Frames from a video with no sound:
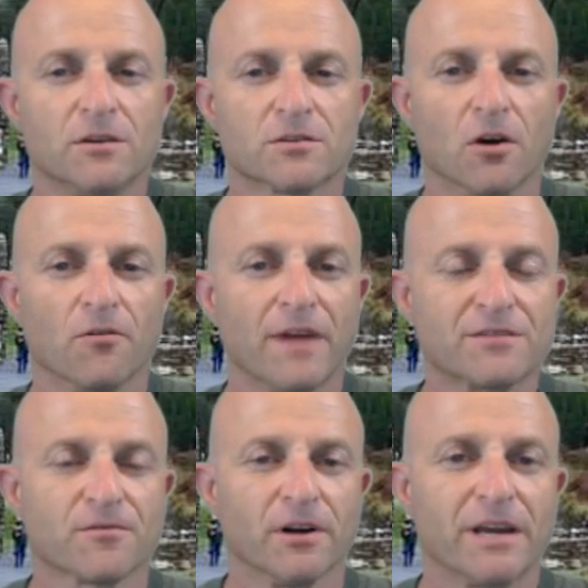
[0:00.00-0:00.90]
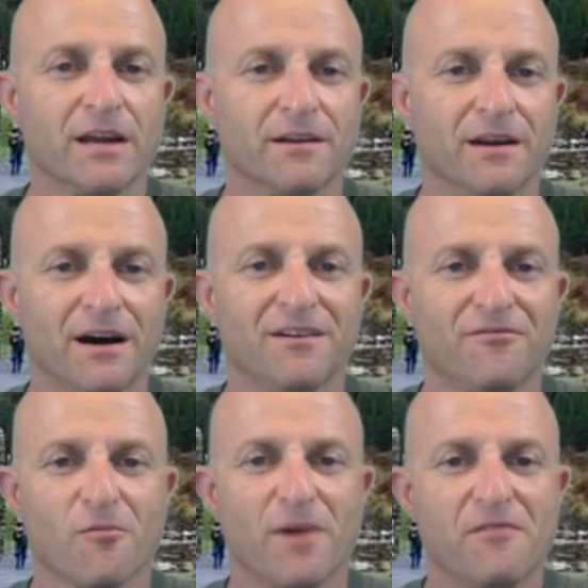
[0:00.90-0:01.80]
So that's really it
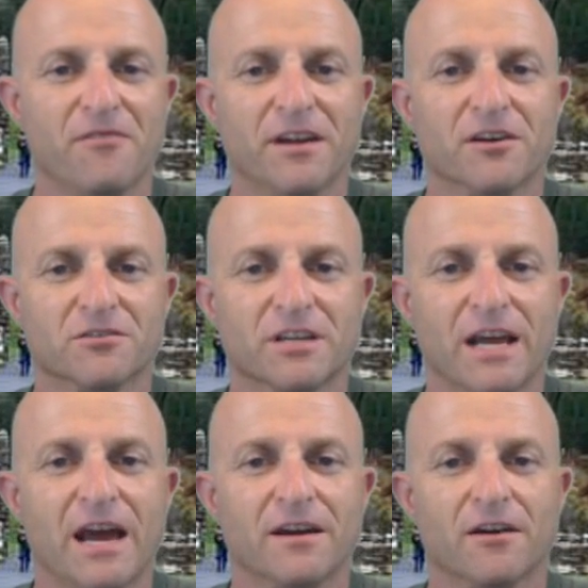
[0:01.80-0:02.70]
for my video today.